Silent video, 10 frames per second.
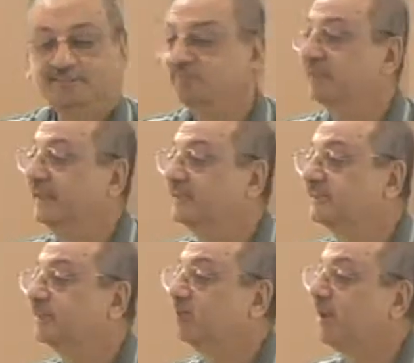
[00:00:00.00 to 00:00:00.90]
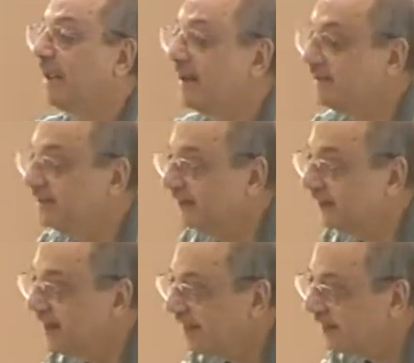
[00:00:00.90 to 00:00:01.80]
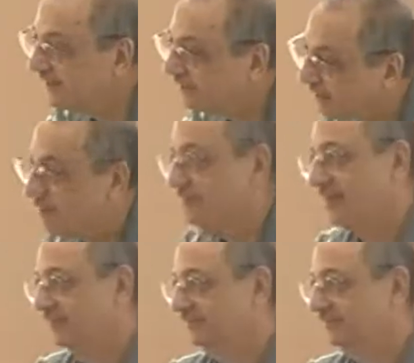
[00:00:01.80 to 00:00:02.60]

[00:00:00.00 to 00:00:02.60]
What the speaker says: Means it will end in a dhamma.